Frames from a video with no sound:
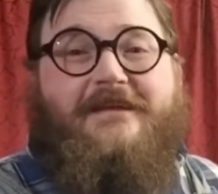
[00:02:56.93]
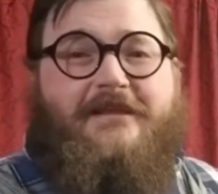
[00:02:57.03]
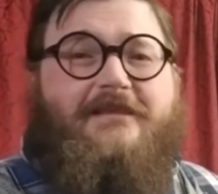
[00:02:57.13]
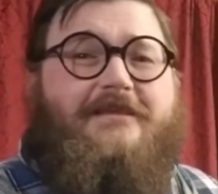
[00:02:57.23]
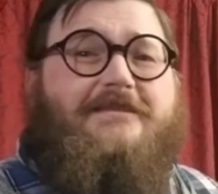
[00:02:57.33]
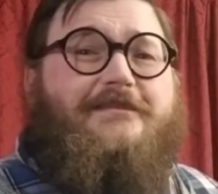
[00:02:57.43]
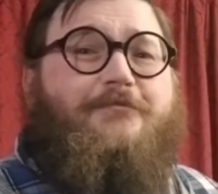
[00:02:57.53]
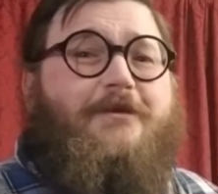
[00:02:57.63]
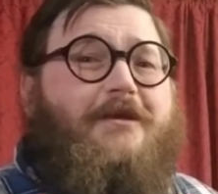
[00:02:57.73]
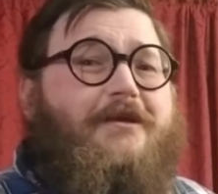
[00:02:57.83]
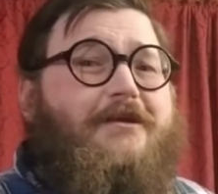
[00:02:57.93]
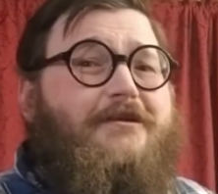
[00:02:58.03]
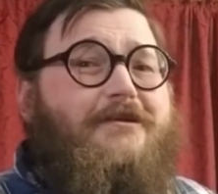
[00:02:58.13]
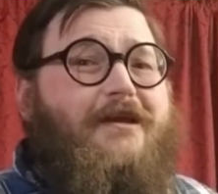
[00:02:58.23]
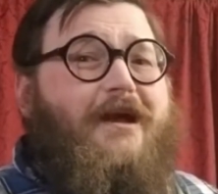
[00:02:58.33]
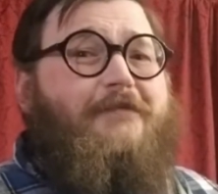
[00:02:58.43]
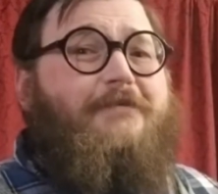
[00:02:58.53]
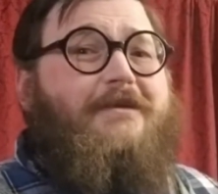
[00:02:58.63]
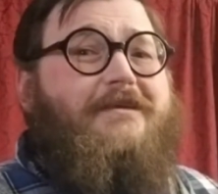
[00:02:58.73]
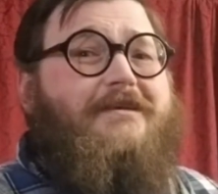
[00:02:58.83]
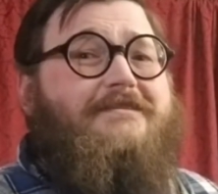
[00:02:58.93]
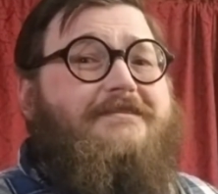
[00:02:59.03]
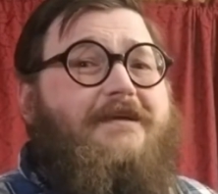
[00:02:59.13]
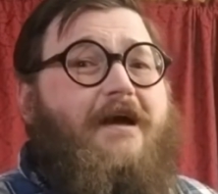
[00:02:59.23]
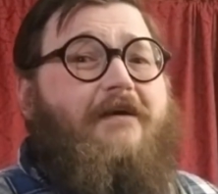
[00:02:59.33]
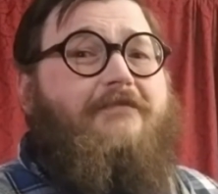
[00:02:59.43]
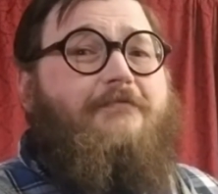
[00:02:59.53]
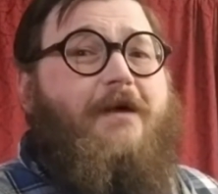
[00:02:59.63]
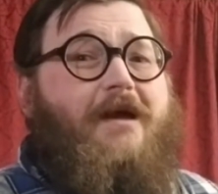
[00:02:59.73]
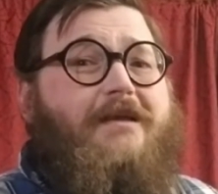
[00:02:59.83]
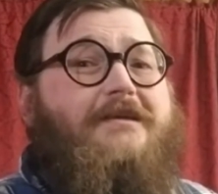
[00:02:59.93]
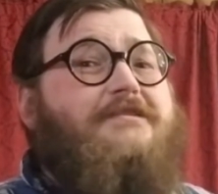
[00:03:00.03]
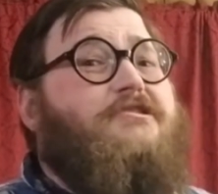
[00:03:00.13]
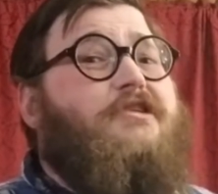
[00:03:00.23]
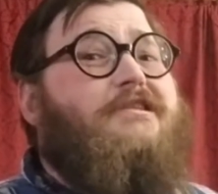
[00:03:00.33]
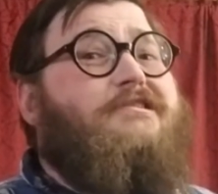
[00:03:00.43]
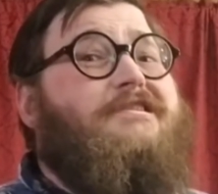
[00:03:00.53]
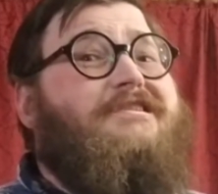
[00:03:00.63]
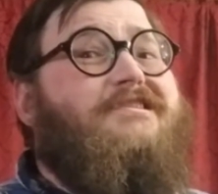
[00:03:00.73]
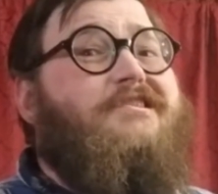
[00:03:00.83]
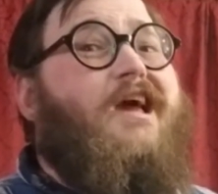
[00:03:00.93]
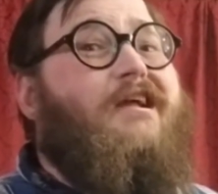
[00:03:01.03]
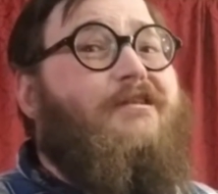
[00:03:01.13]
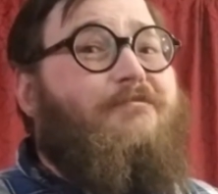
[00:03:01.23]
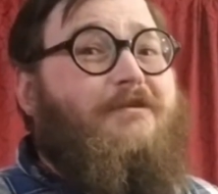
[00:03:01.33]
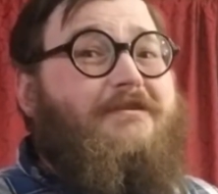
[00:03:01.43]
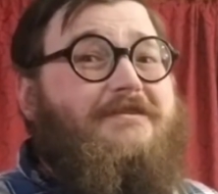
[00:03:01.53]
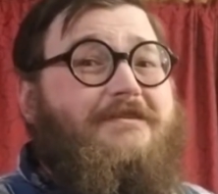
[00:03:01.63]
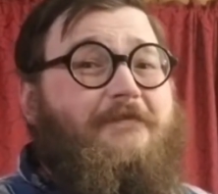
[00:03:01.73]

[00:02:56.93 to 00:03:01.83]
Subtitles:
this'll be a good time to dust off my congested snagglepuss.